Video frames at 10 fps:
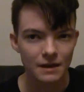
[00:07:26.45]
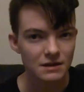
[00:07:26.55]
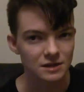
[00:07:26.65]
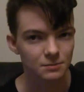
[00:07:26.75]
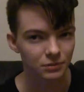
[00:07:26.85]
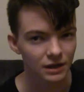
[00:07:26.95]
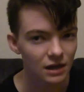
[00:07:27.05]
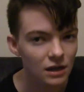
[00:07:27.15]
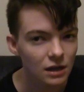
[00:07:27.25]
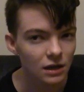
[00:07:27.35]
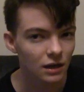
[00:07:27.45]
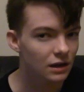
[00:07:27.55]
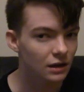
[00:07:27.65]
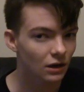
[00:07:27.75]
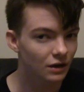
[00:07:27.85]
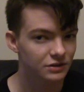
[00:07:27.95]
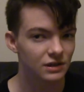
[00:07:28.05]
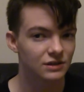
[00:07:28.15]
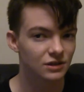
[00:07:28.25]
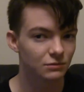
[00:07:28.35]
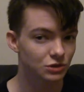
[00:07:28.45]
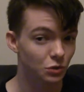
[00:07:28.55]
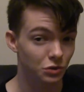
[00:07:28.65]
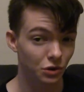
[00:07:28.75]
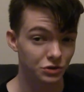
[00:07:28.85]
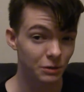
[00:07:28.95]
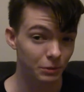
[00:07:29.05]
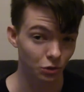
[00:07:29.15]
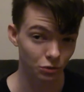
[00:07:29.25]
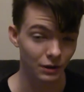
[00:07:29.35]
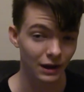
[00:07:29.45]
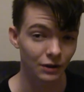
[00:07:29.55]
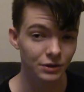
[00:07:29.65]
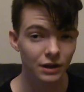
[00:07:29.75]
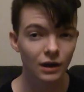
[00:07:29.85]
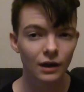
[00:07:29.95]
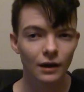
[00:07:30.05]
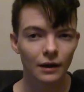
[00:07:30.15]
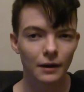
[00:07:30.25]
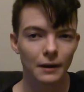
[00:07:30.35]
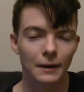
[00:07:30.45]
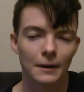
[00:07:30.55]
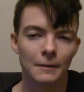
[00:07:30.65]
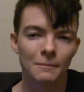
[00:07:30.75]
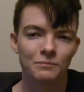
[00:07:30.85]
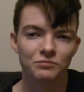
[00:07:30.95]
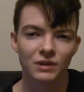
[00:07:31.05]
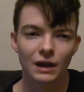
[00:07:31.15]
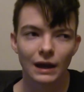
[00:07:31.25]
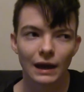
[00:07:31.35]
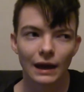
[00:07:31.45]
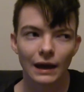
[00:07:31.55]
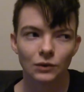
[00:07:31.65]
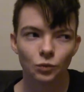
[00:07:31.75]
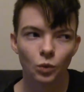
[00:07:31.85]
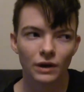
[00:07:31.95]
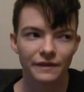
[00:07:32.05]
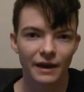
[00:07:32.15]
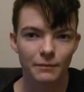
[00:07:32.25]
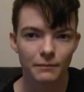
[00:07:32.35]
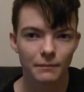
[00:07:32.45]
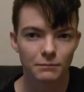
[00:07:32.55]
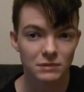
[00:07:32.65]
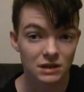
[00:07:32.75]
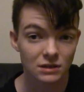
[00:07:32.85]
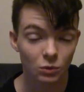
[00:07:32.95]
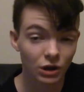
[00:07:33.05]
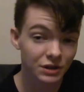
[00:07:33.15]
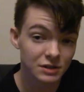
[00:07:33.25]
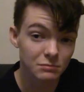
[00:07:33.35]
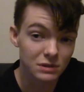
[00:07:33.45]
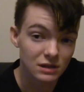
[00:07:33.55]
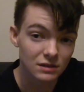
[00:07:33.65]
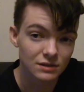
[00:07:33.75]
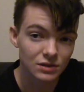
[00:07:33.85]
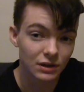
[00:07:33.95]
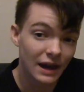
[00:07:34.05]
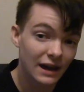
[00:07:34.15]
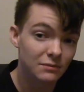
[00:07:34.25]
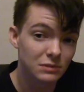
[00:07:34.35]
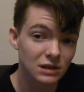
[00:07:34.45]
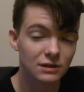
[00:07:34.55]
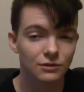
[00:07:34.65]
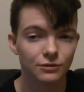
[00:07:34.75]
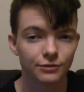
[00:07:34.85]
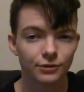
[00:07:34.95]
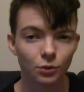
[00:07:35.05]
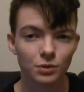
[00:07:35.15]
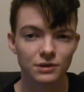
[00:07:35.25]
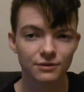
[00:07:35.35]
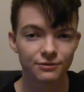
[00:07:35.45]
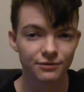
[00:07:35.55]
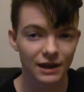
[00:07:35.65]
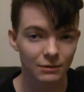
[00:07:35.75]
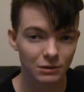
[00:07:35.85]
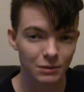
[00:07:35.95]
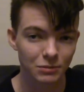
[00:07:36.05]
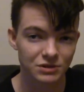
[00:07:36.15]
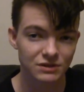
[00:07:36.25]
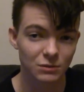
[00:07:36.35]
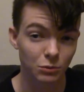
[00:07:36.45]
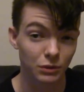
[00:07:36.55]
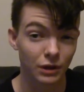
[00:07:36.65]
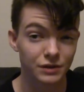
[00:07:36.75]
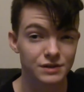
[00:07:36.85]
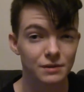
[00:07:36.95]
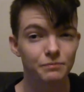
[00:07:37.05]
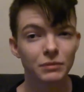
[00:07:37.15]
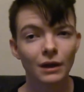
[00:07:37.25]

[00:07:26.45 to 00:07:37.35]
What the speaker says: explaining autism to a neurotypical crowd, and what autism means or can mean for the family members of someone with autism.